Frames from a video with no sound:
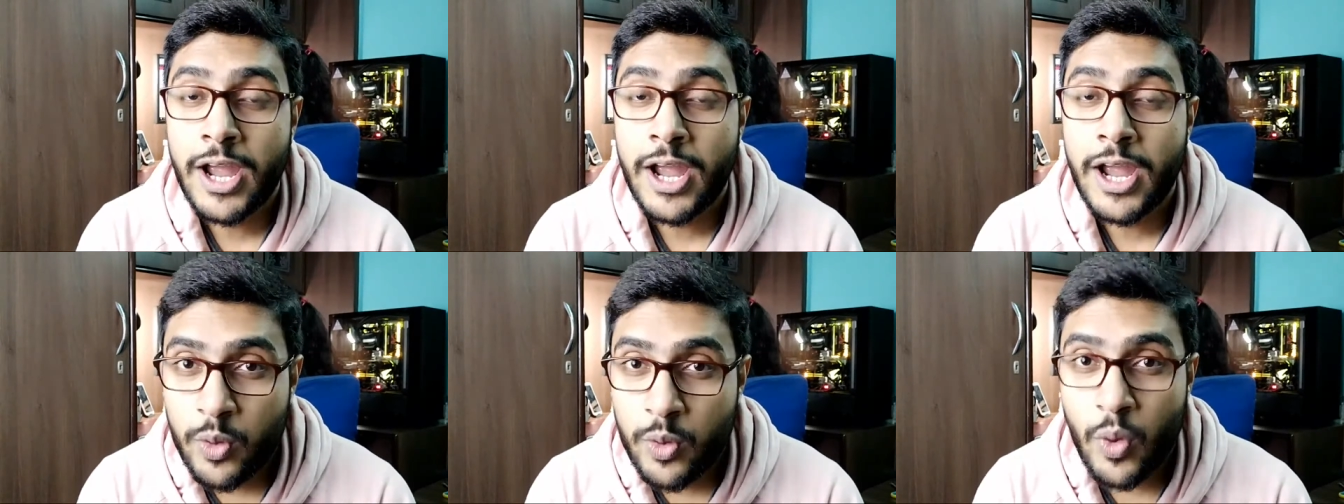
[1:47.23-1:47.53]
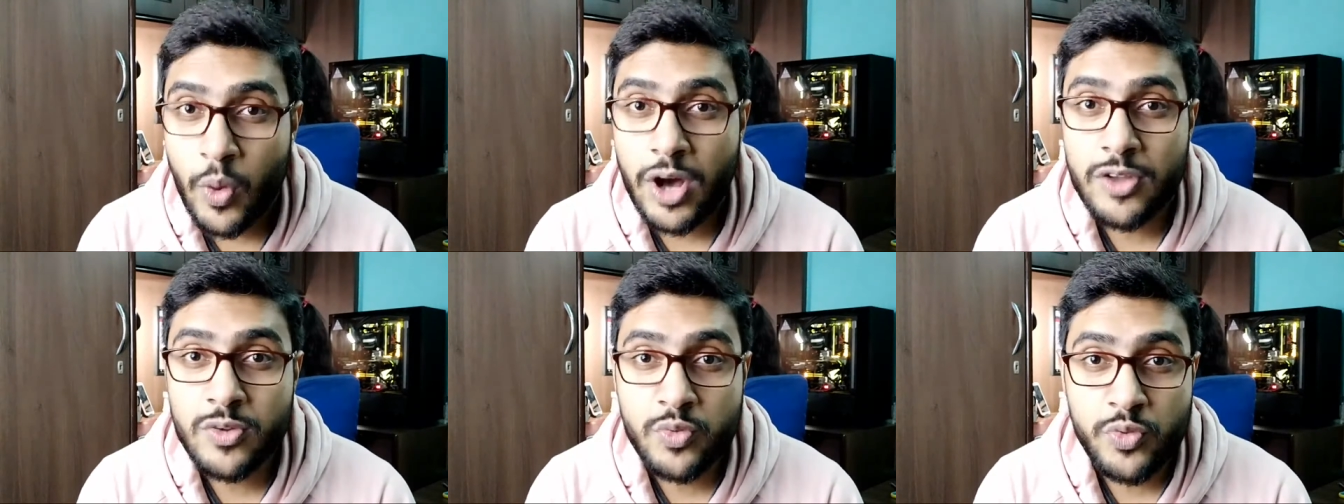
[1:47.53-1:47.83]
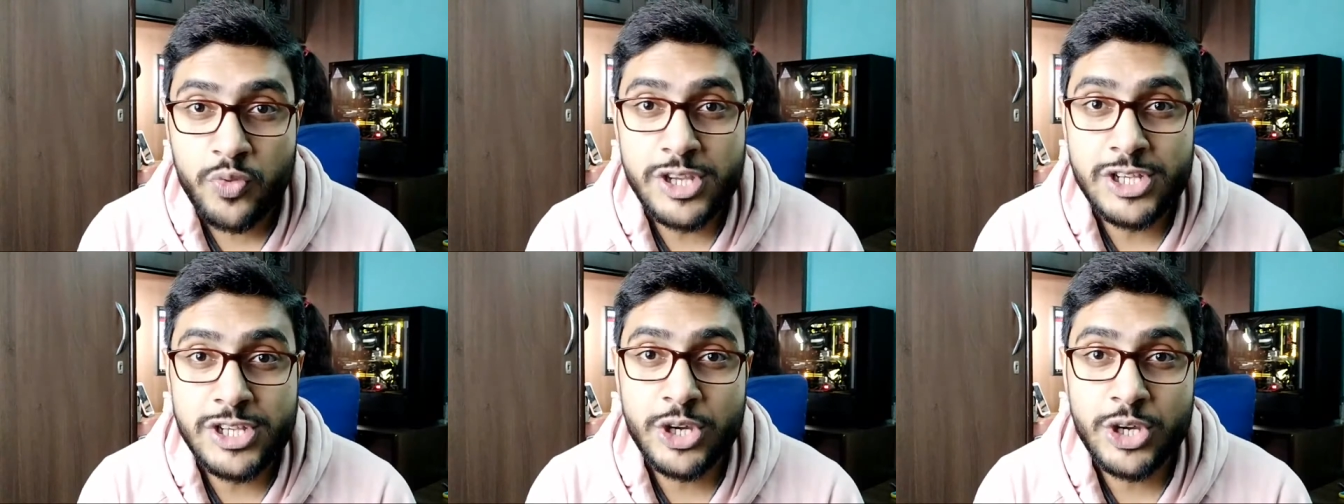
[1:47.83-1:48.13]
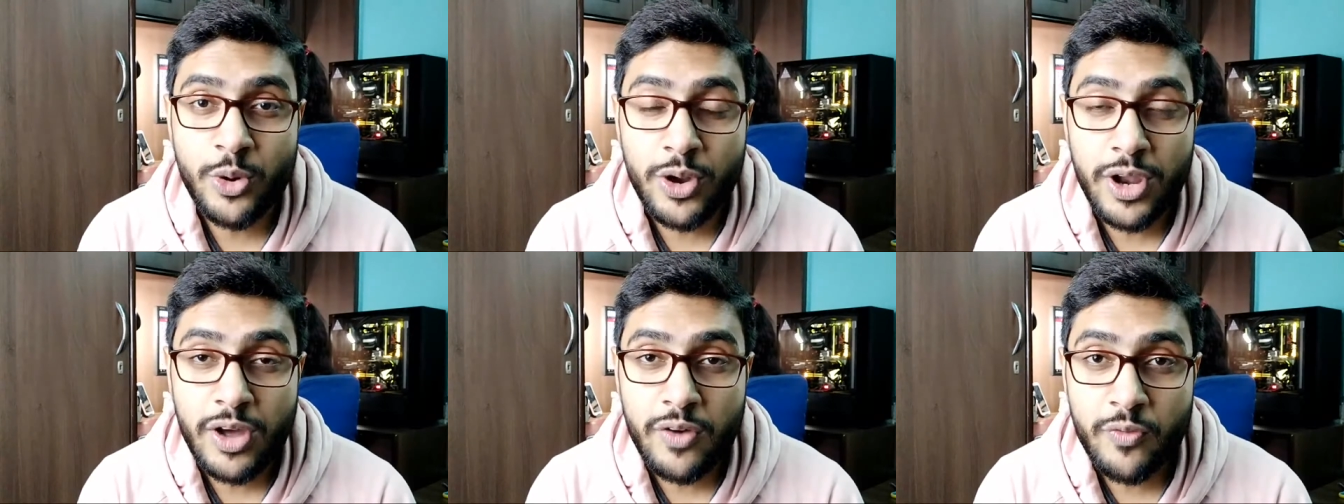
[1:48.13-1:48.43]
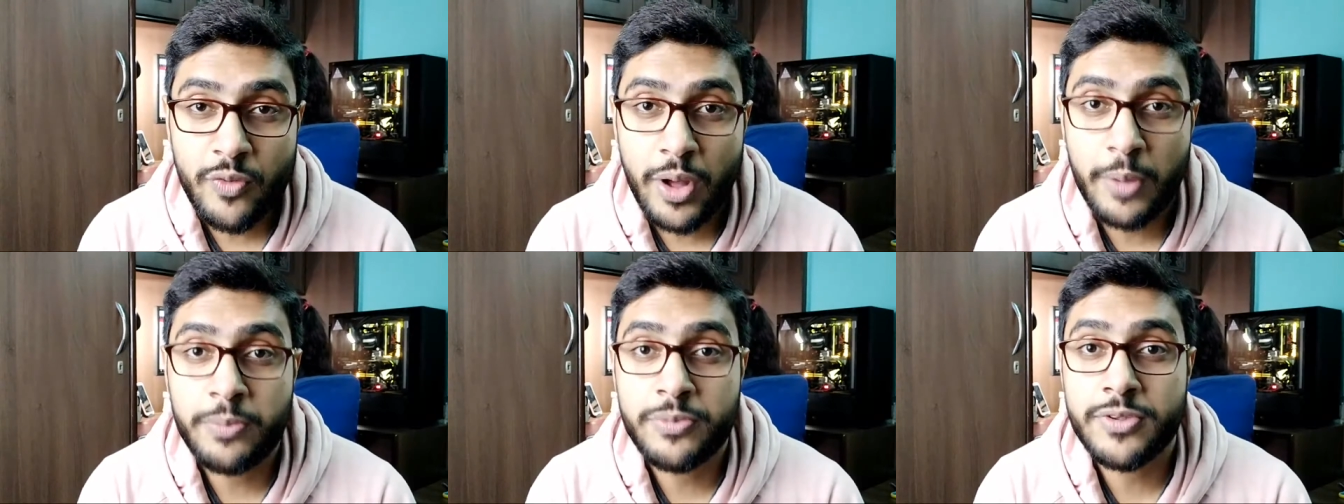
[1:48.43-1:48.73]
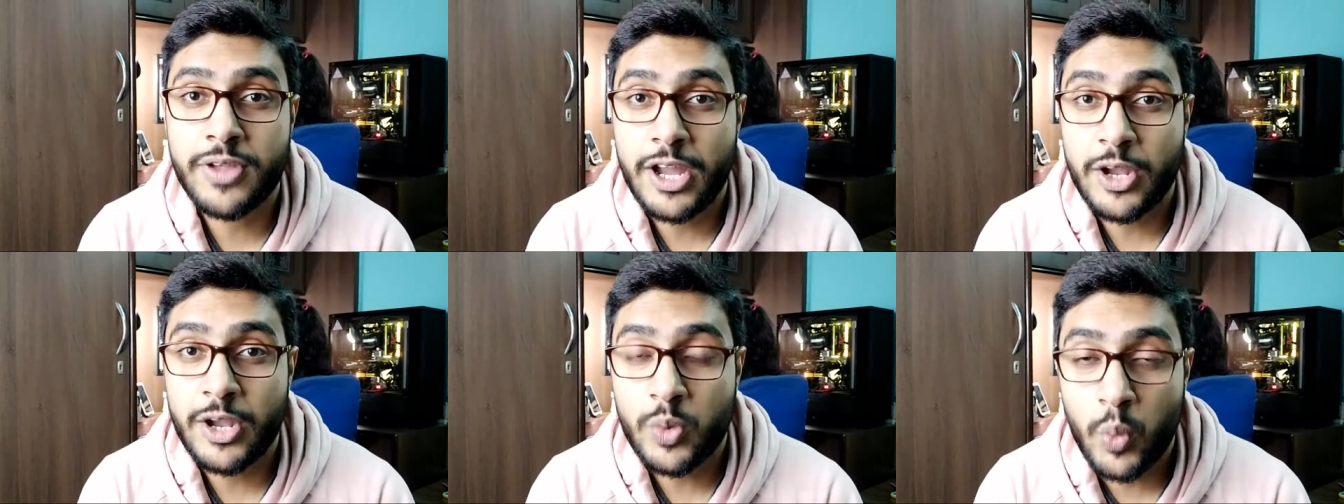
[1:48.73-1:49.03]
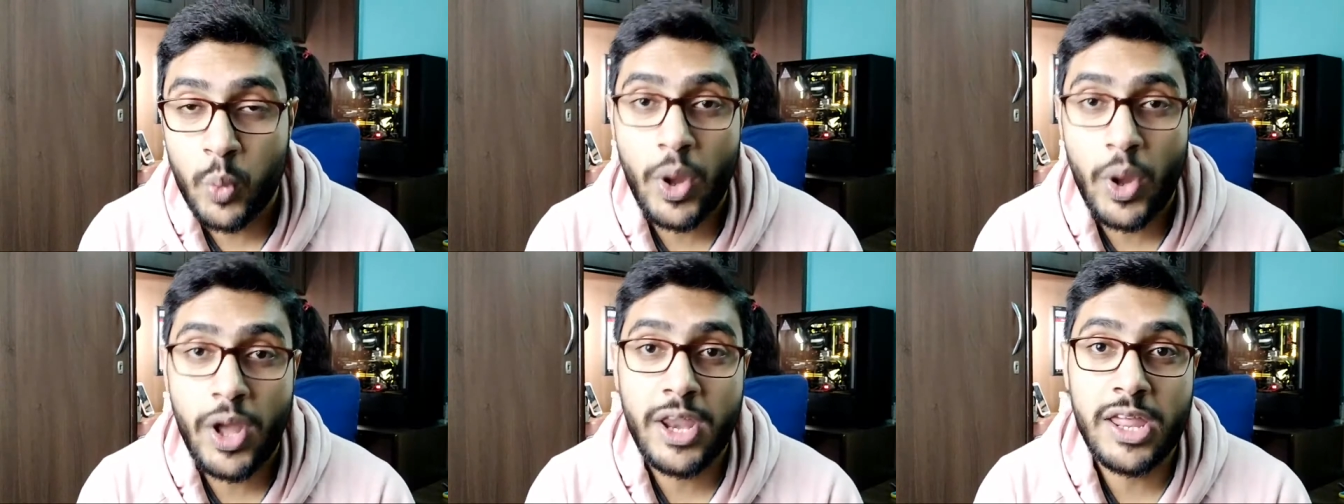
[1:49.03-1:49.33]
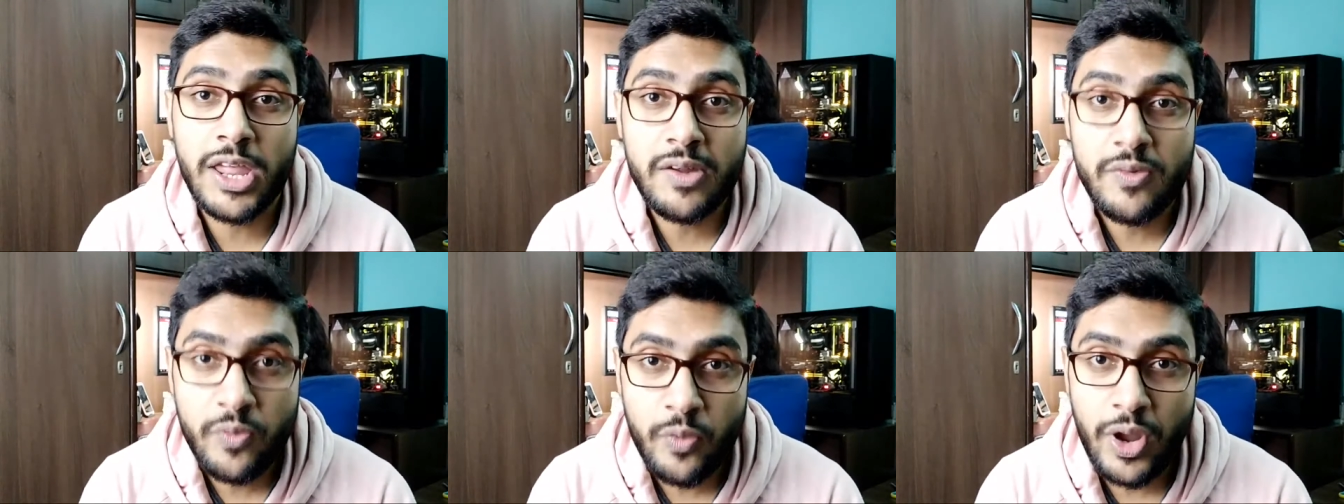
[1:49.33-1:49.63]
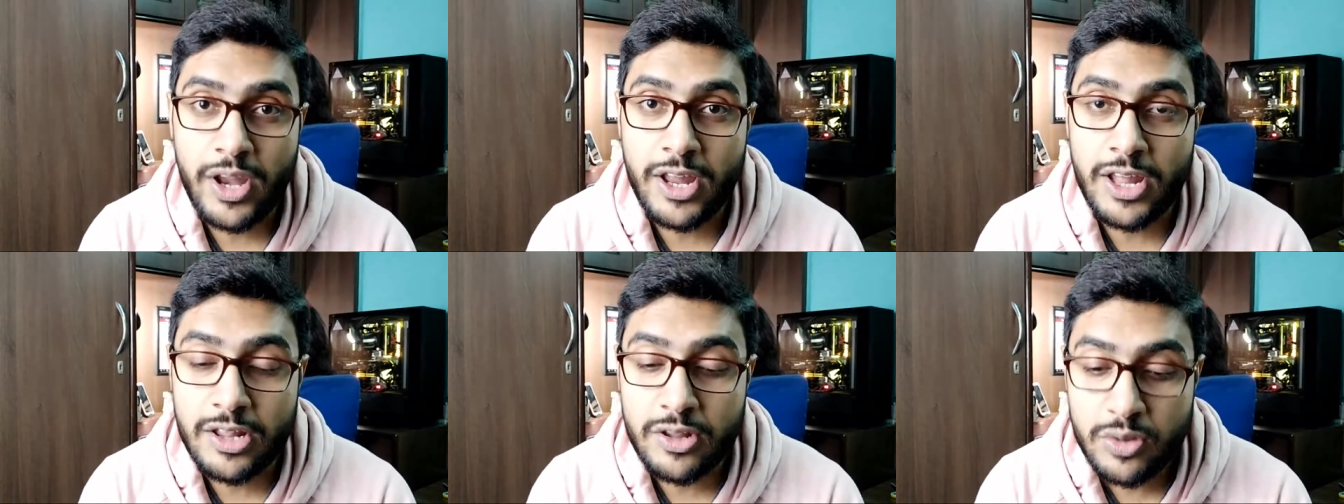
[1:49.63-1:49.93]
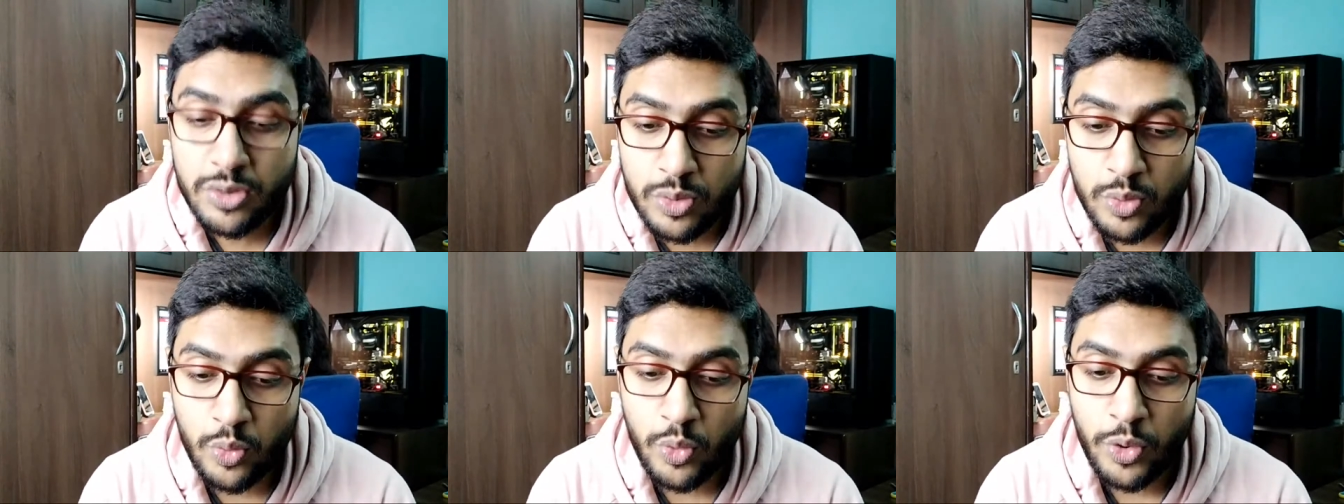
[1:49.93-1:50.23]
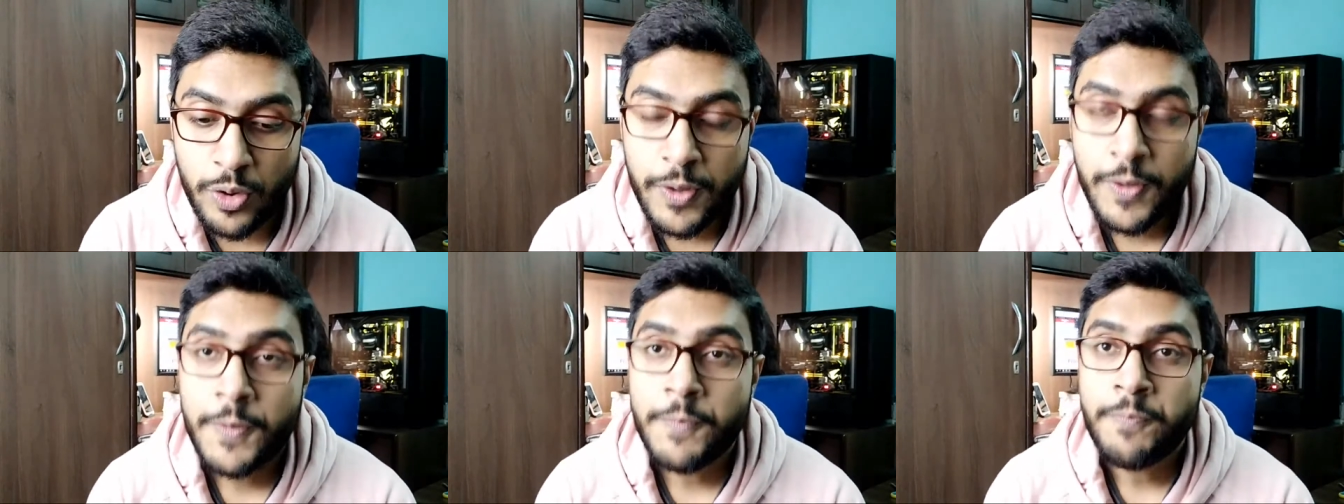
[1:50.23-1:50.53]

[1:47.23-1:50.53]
advanced feature on our website very, very soon.